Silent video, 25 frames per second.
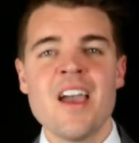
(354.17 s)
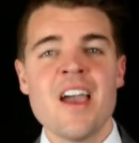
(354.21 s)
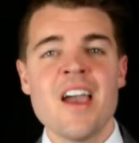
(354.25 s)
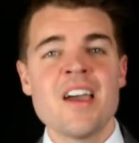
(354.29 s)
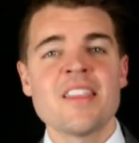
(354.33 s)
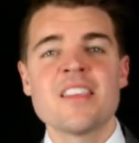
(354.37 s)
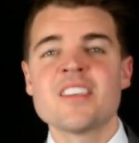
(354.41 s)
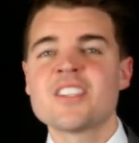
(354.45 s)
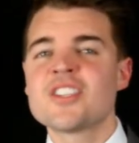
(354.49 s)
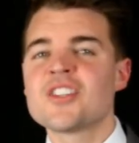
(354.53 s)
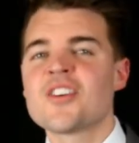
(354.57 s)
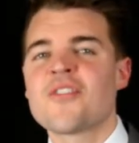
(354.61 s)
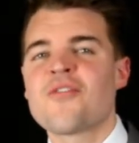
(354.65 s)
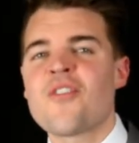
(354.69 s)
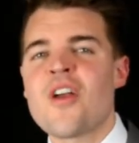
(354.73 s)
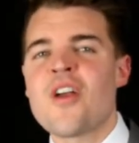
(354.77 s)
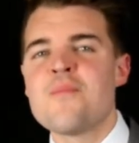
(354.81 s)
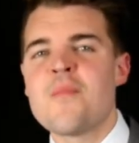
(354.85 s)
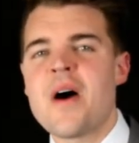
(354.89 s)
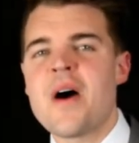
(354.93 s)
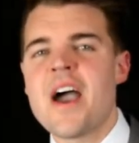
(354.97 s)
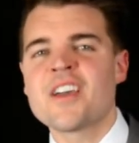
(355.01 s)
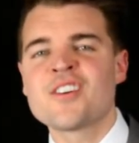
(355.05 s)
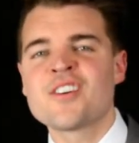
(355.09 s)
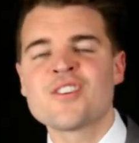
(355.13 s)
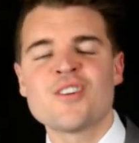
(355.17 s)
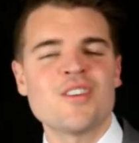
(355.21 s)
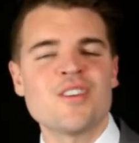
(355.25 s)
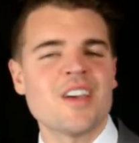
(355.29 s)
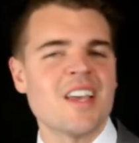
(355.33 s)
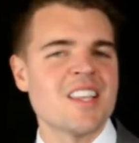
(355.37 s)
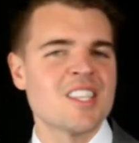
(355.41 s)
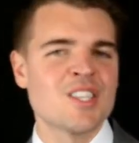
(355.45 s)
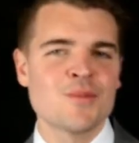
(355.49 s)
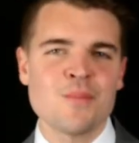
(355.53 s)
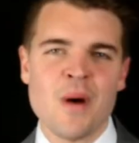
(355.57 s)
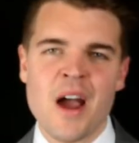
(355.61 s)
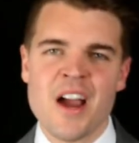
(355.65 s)
This is your friend Michael,
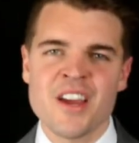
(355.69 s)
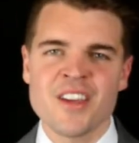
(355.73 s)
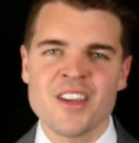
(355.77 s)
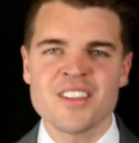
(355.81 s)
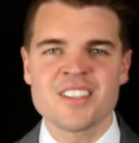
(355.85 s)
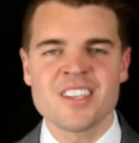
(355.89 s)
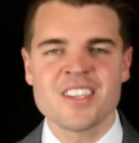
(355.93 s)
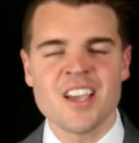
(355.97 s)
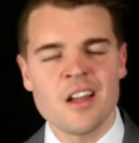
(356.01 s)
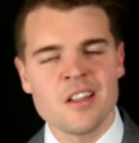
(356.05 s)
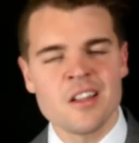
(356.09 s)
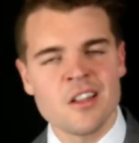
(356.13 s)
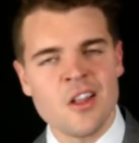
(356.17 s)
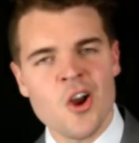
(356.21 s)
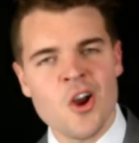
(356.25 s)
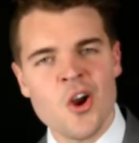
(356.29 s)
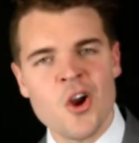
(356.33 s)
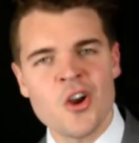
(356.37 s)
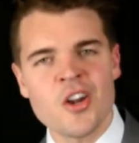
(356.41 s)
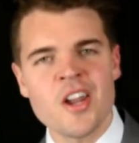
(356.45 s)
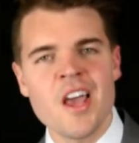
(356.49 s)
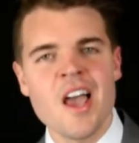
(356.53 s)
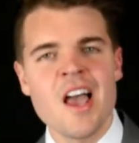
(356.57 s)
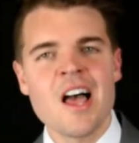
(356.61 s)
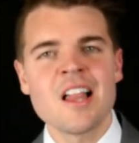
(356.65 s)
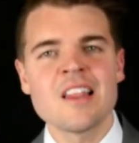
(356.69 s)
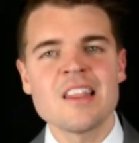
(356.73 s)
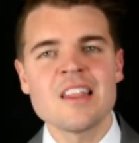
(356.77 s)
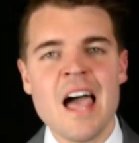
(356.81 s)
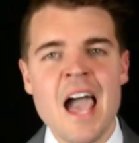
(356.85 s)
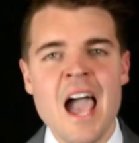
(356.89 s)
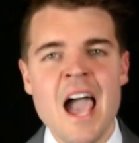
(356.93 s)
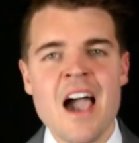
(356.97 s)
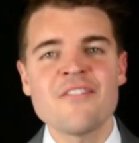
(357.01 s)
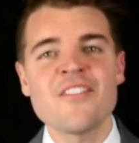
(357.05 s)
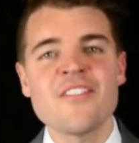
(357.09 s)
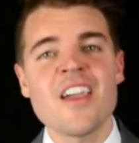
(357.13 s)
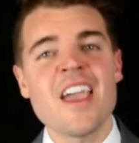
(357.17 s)
inspiring you to learn,
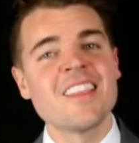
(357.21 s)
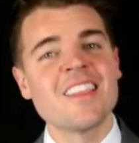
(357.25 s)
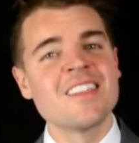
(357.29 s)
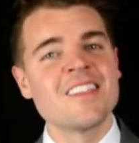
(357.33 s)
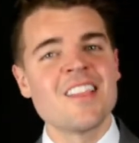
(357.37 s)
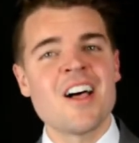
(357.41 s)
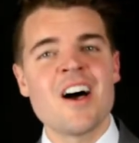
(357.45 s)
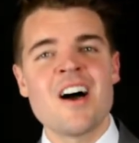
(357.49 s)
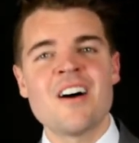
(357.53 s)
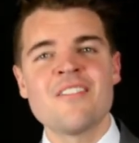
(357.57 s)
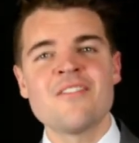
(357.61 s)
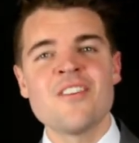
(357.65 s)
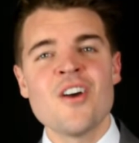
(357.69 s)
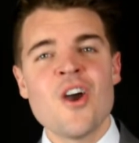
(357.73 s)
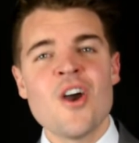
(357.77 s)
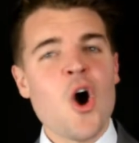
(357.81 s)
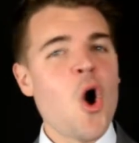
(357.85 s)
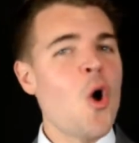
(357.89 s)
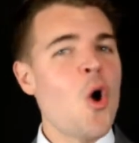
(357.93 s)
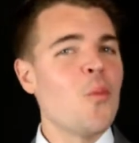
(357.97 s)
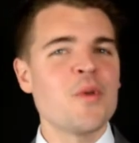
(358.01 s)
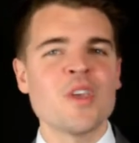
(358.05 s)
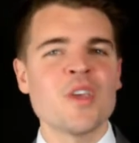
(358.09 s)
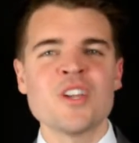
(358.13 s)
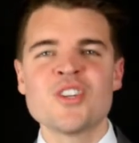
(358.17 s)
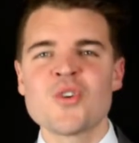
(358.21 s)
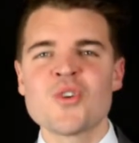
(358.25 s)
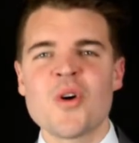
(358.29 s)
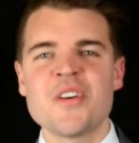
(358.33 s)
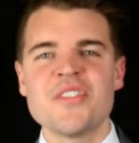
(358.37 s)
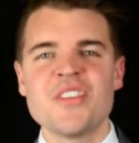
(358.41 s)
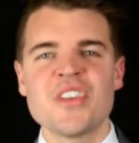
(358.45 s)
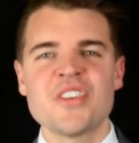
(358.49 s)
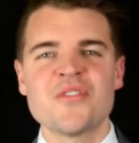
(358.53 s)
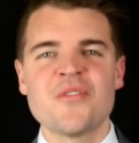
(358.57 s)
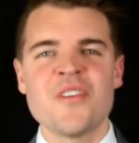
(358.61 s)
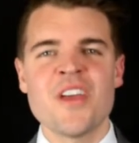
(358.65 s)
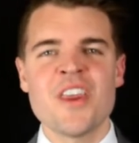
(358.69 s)
laugh, and love. Hope you enjoyed
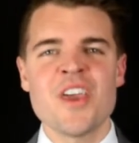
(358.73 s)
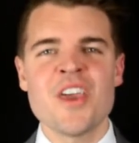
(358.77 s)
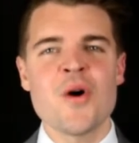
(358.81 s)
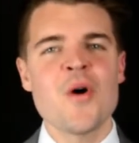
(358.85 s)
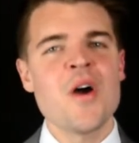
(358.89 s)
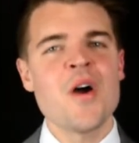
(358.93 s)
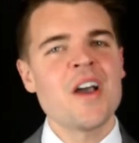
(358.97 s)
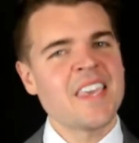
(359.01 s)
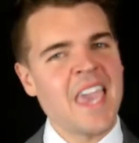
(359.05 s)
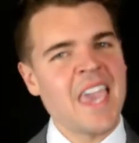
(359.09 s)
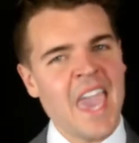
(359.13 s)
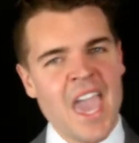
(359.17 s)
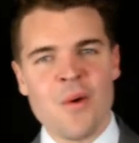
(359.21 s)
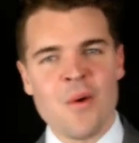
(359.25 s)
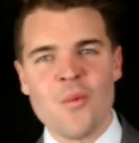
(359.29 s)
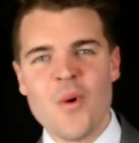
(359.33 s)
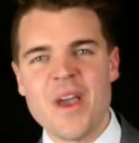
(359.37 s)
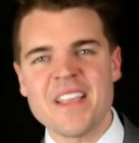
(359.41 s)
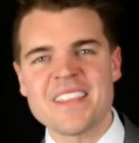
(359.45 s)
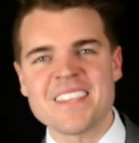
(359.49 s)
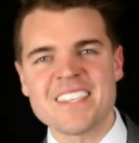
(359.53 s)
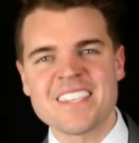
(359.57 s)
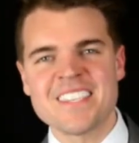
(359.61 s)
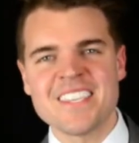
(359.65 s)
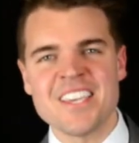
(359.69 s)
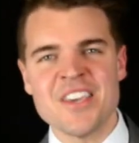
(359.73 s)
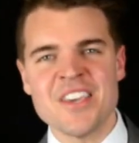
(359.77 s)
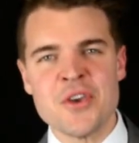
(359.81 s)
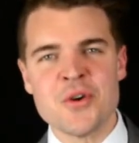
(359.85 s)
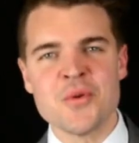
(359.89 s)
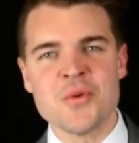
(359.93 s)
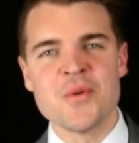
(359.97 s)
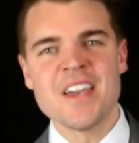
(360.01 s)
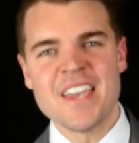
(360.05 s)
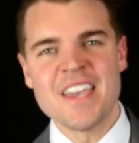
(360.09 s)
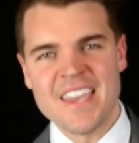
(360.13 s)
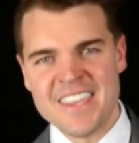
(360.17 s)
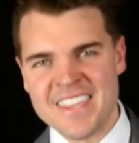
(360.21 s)
this video. Can't wait to see you
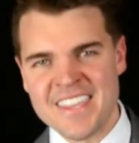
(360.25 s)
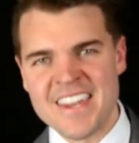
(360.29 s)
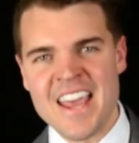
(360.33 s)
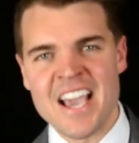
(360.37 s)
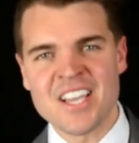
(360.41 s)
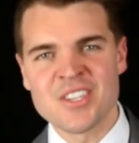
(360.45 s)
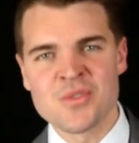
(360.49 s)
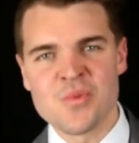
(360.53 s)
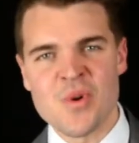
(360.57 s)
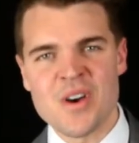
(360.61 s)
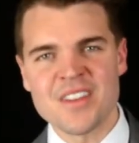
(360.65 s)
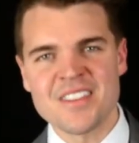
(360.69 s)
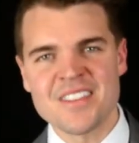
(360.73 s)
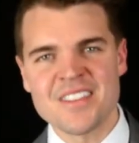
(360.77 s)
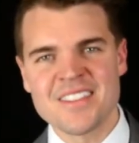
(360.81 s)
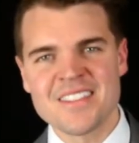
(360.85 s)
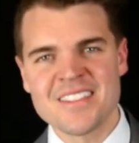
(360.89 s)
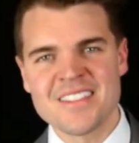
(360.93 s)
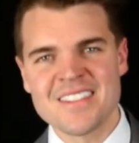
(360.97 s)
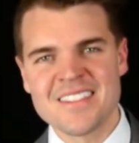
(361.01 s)
in the next one.